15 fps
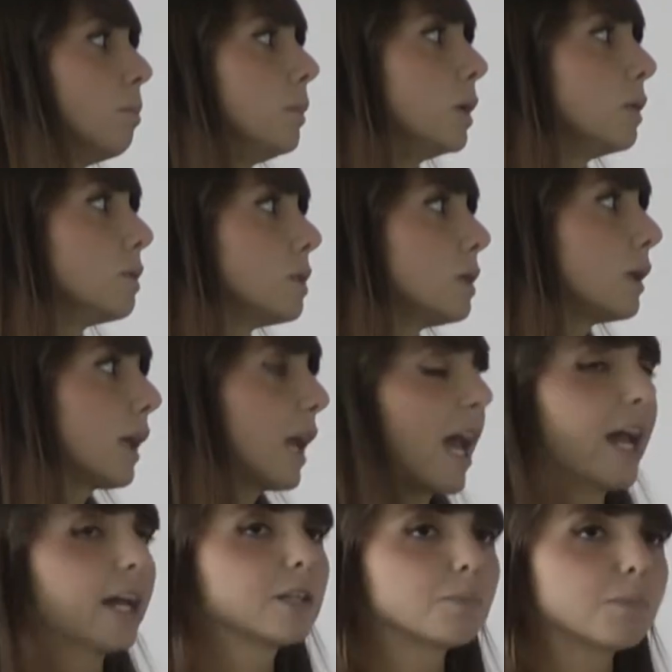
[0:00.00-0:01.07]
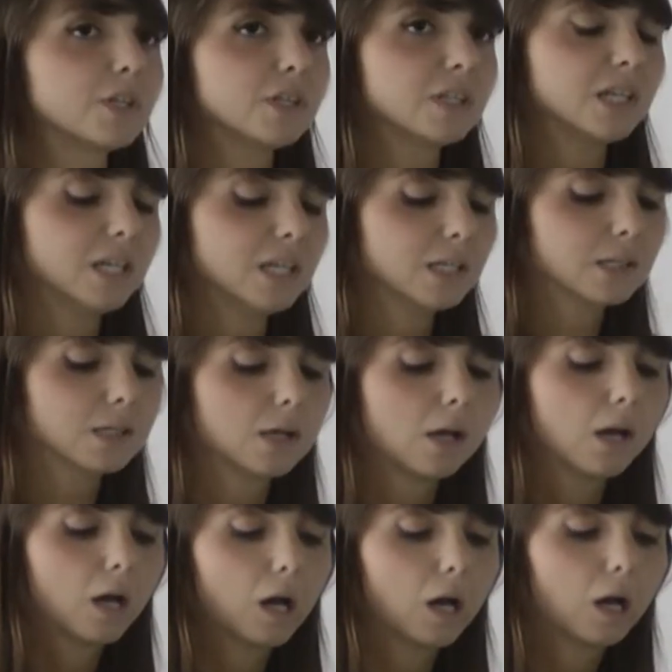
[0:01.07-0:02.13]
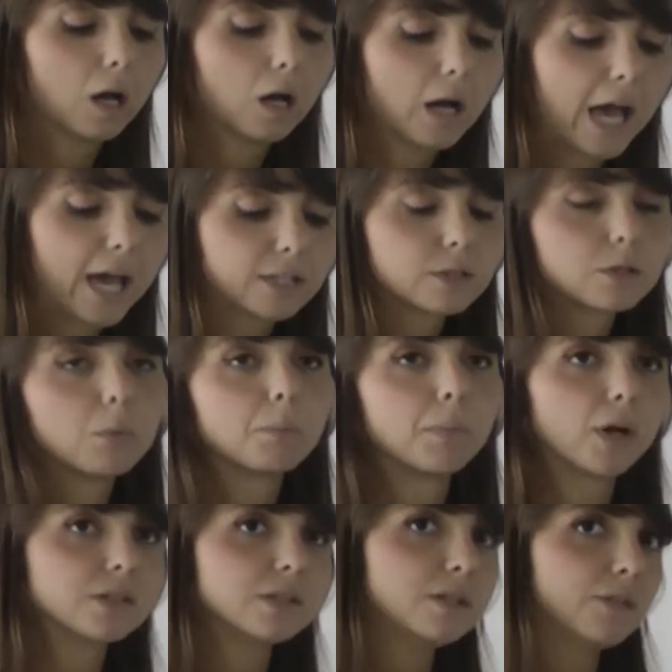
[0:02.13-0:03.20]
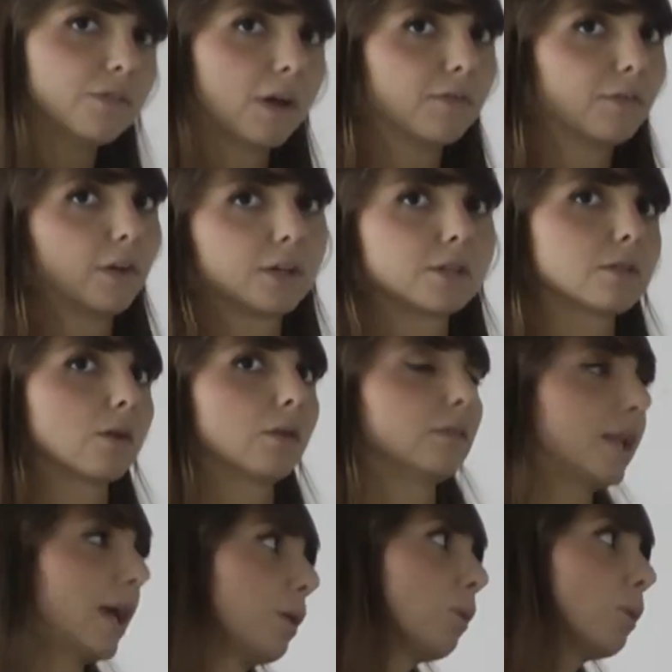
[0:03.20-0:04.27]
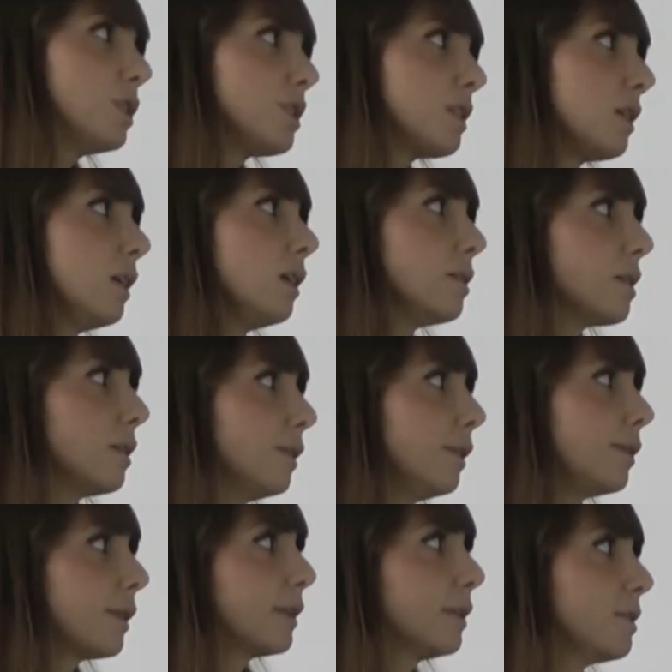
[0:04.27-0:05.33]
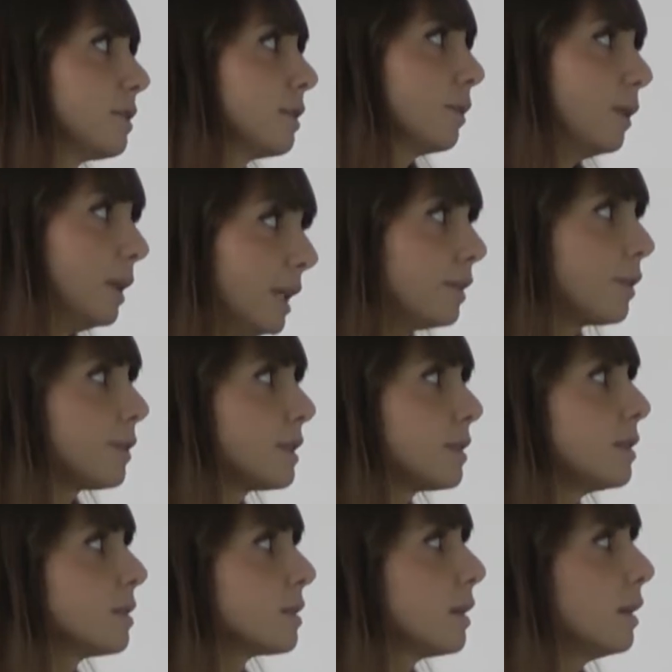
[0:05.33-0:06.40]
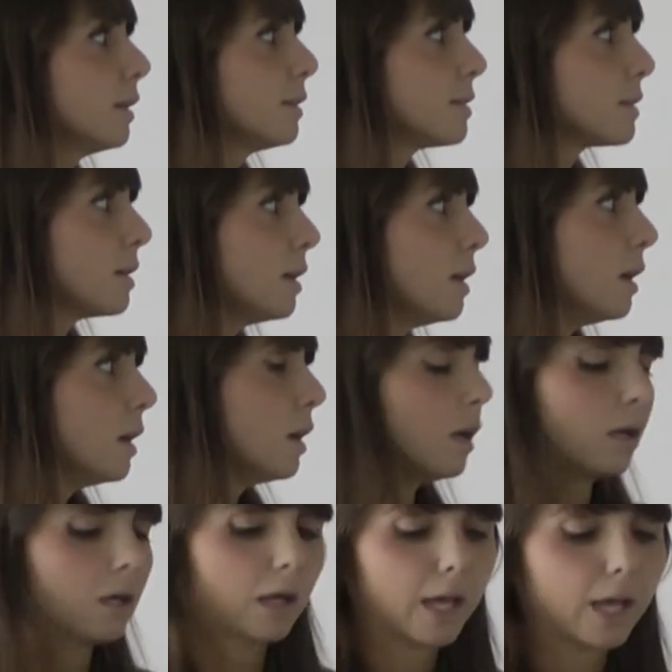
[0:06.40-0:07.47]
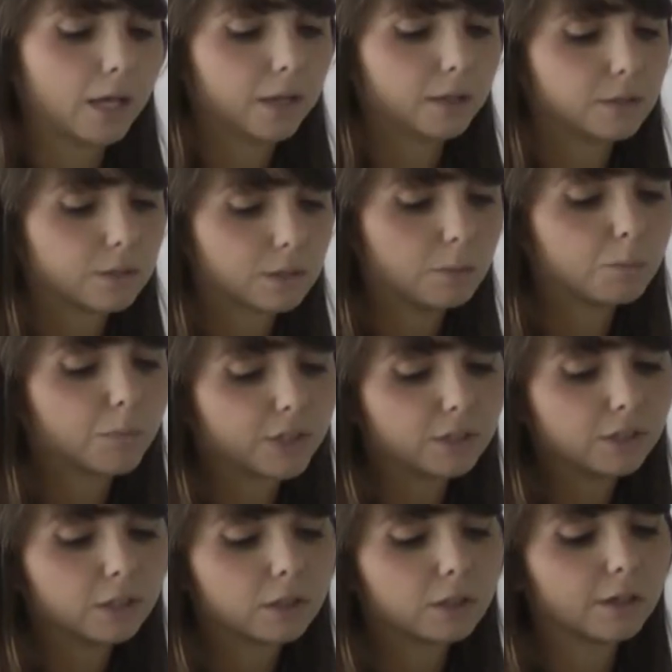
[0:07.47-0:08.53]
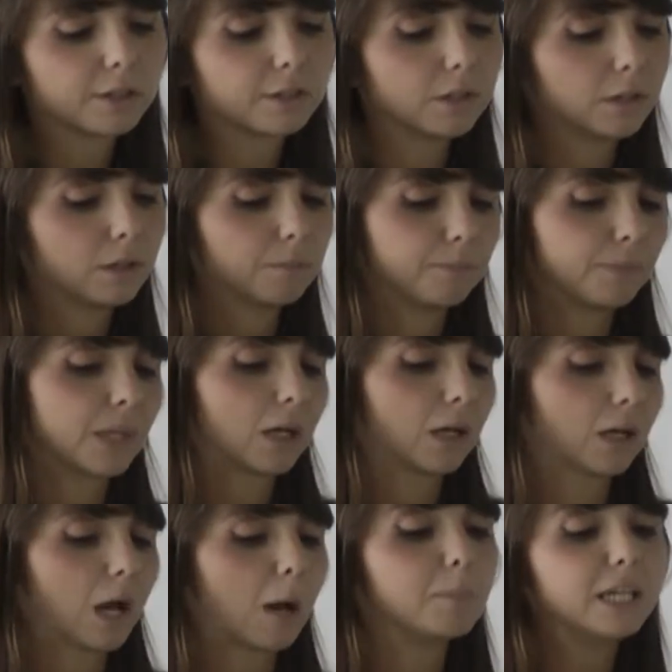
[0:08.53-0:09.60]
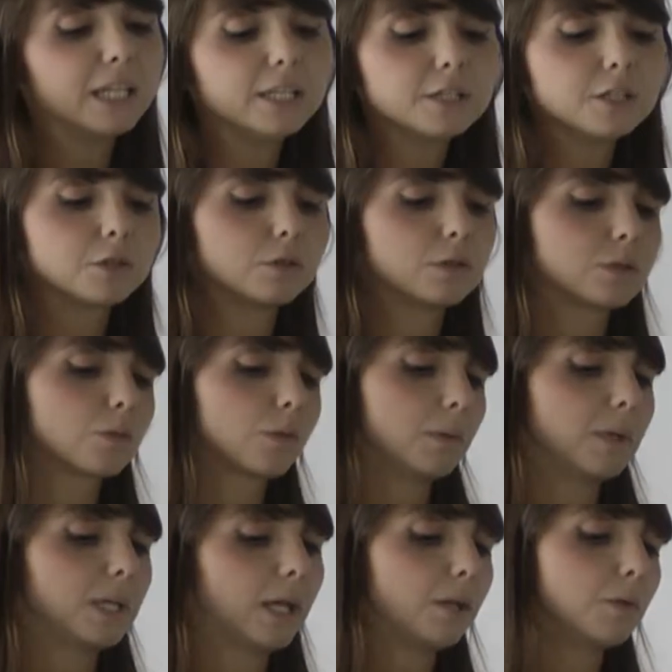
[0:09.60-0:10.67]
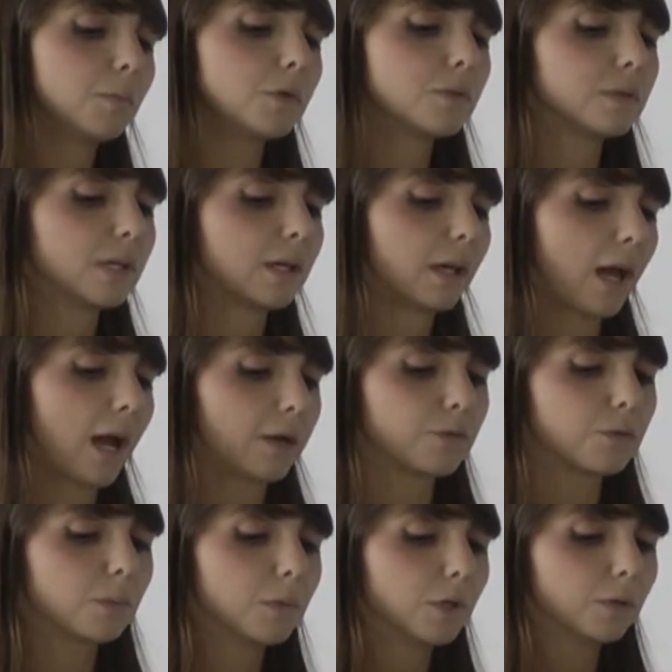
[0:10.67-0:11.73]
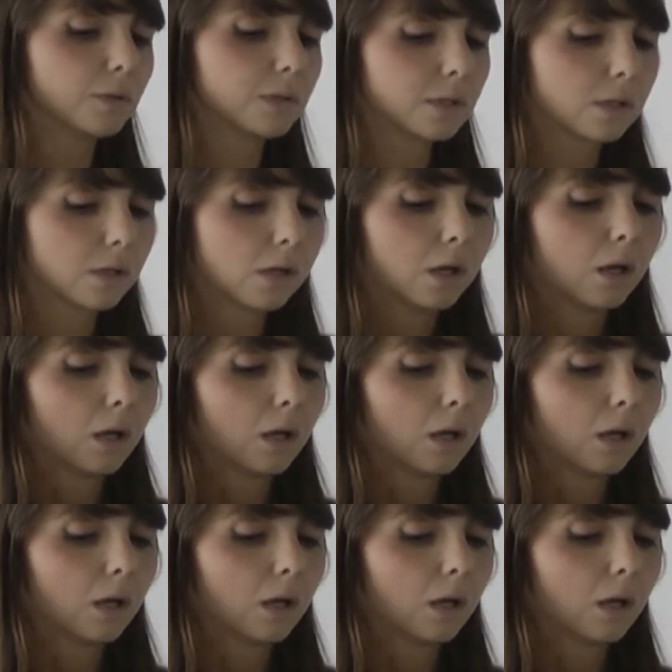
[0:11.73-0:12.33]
music expertise has some positive effects on language skills and literacy skills, and in particular the ability to discriminate music attributes